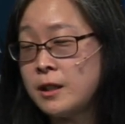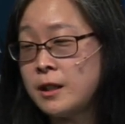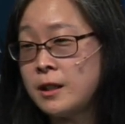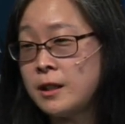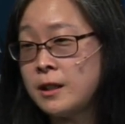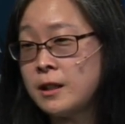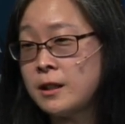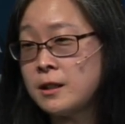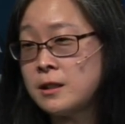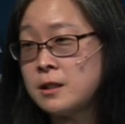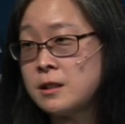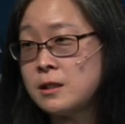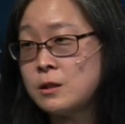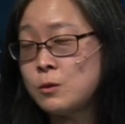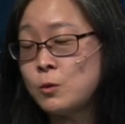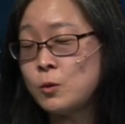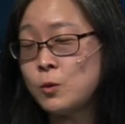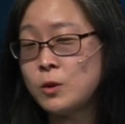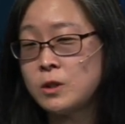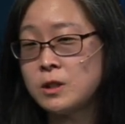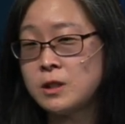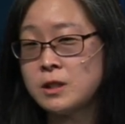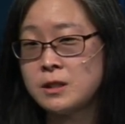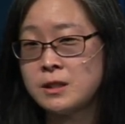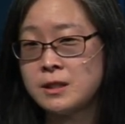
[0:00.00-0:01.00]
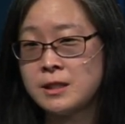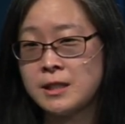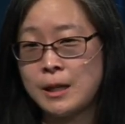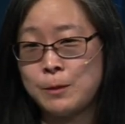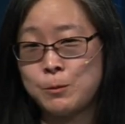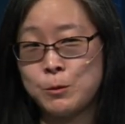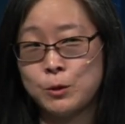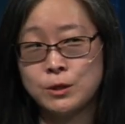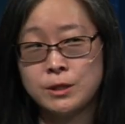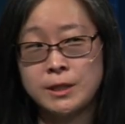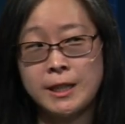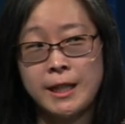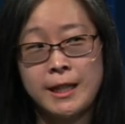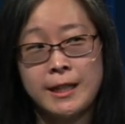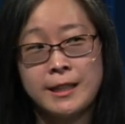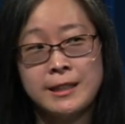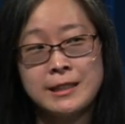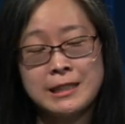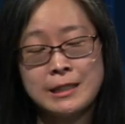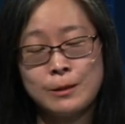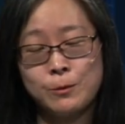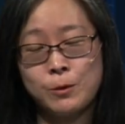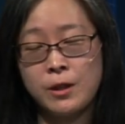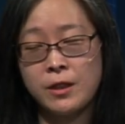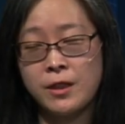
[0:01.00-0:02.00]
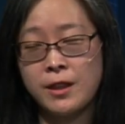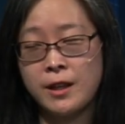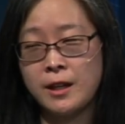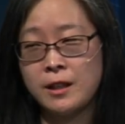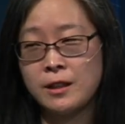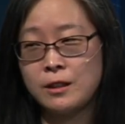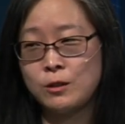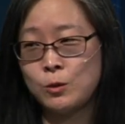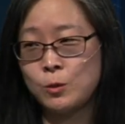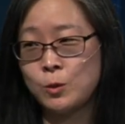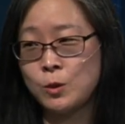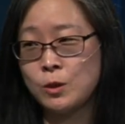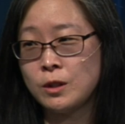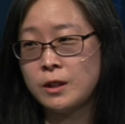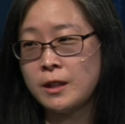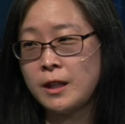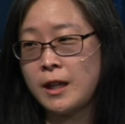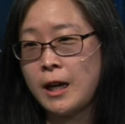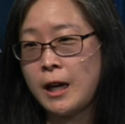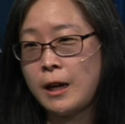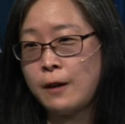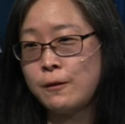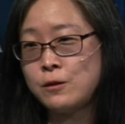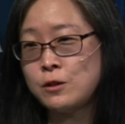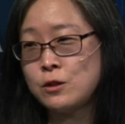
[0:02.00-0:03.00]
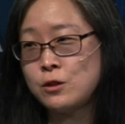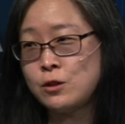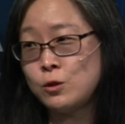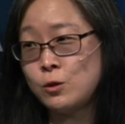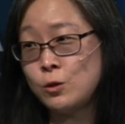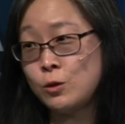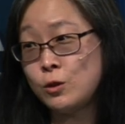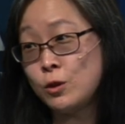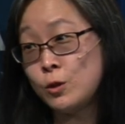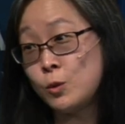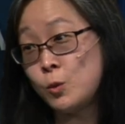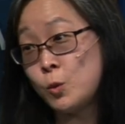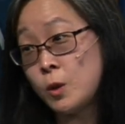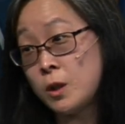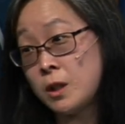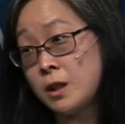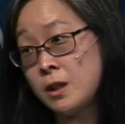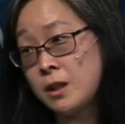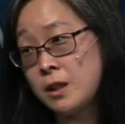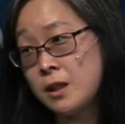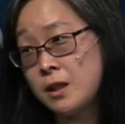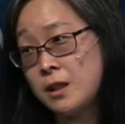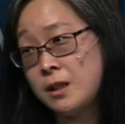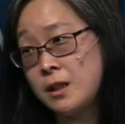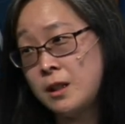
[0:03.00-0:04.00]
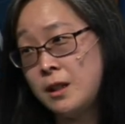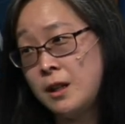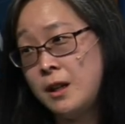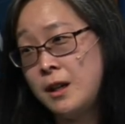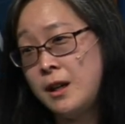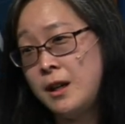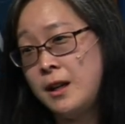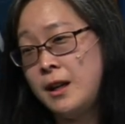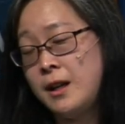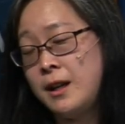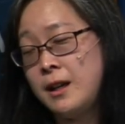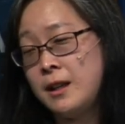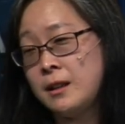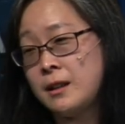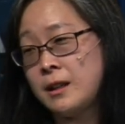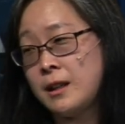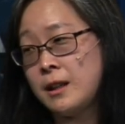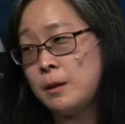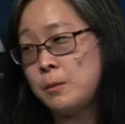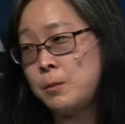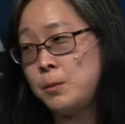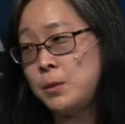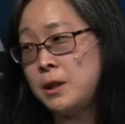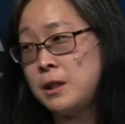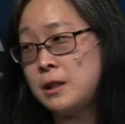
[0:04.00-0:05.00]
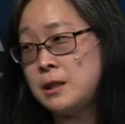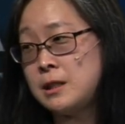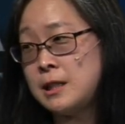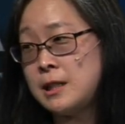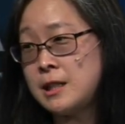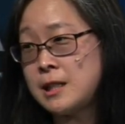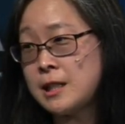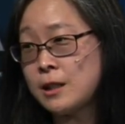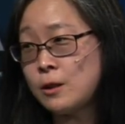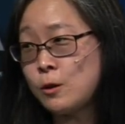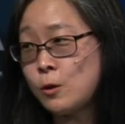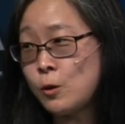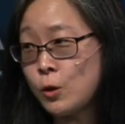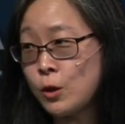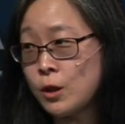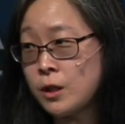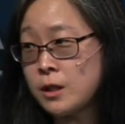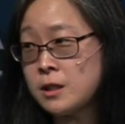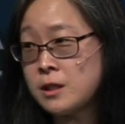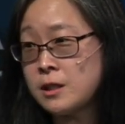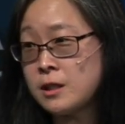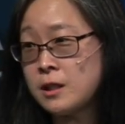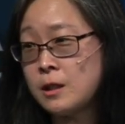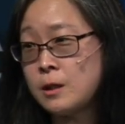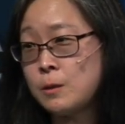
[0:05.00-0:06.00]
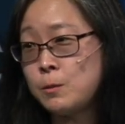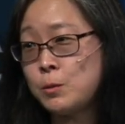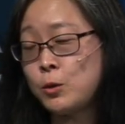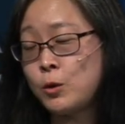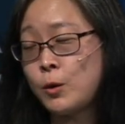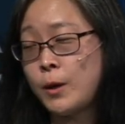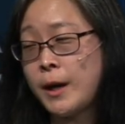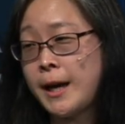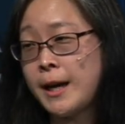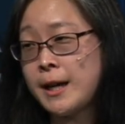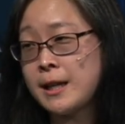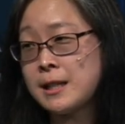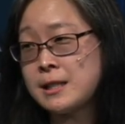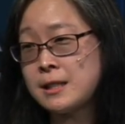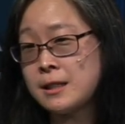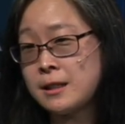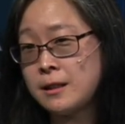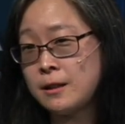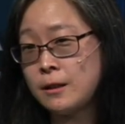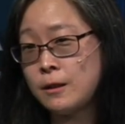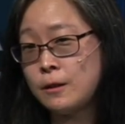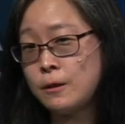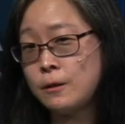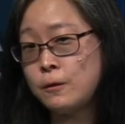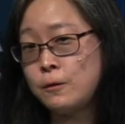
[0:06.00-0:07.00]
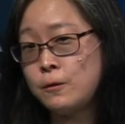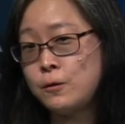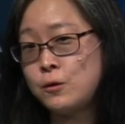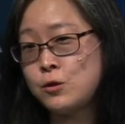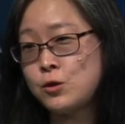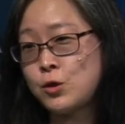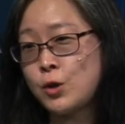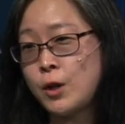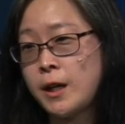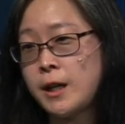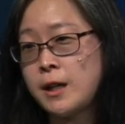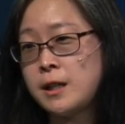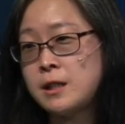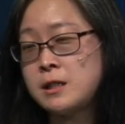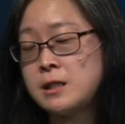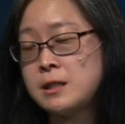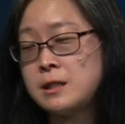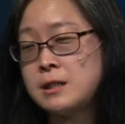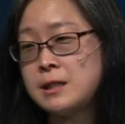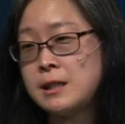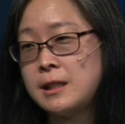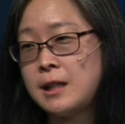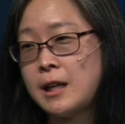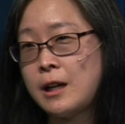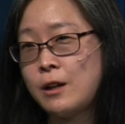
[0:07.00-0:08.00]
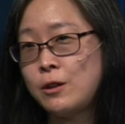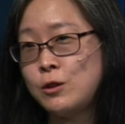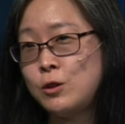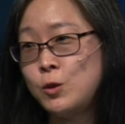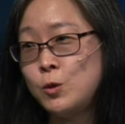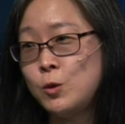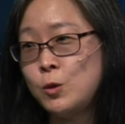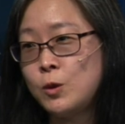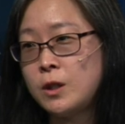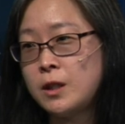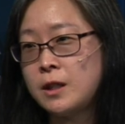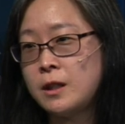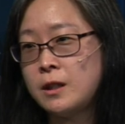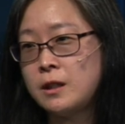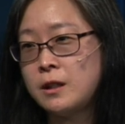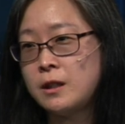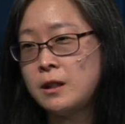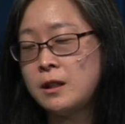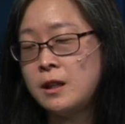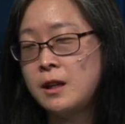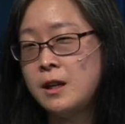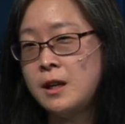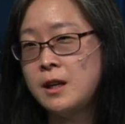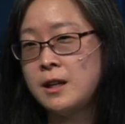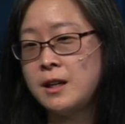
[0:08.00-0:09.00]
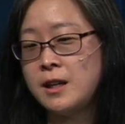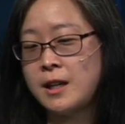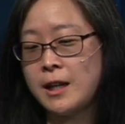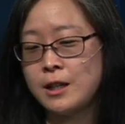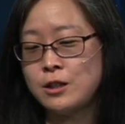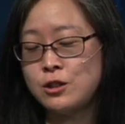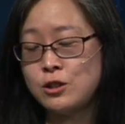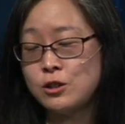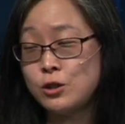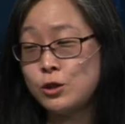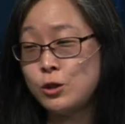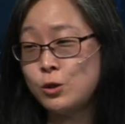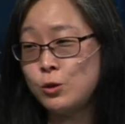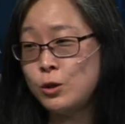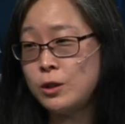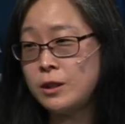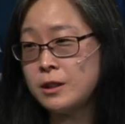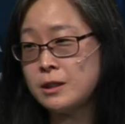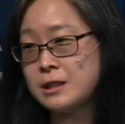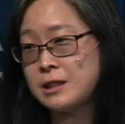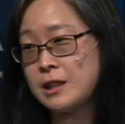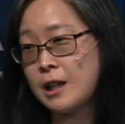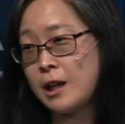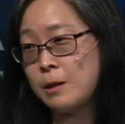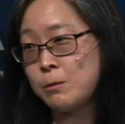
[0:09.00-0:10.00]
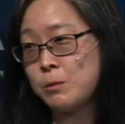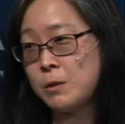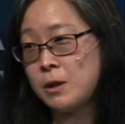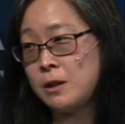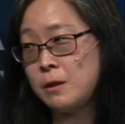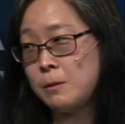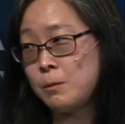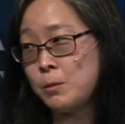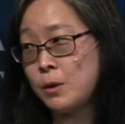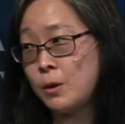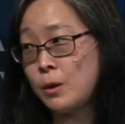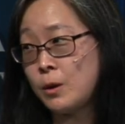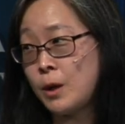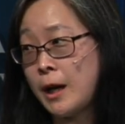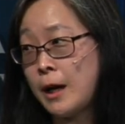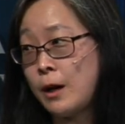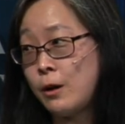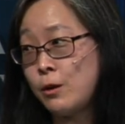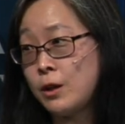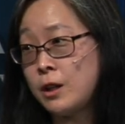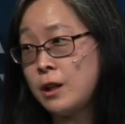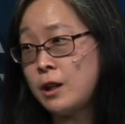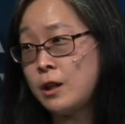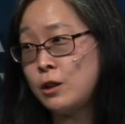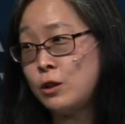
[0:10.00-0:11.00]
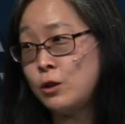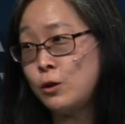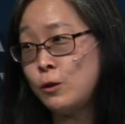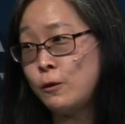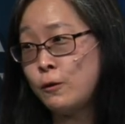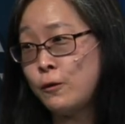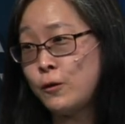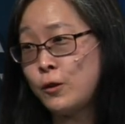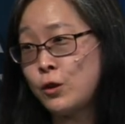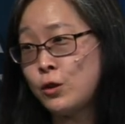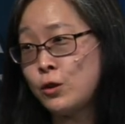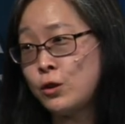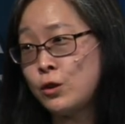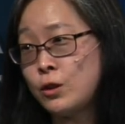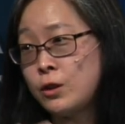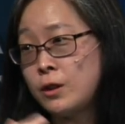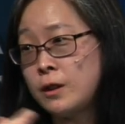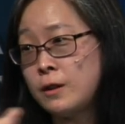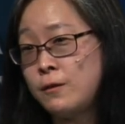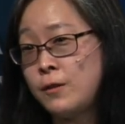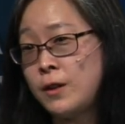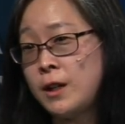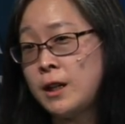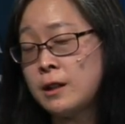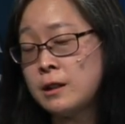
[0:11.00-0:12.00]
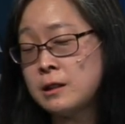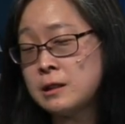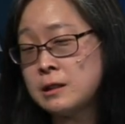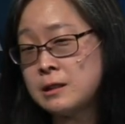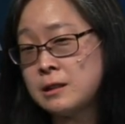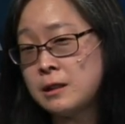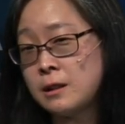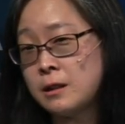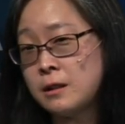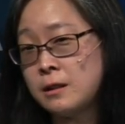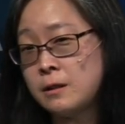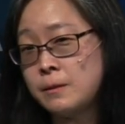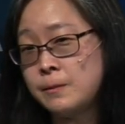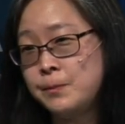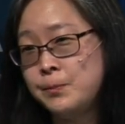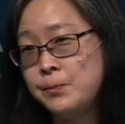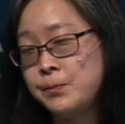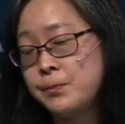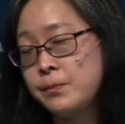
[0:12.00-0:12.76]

And simultaneously with that, you really have to do good work and like be detail-oriented, proactive, try to see how you can not just do the assignment, but how can you further advance and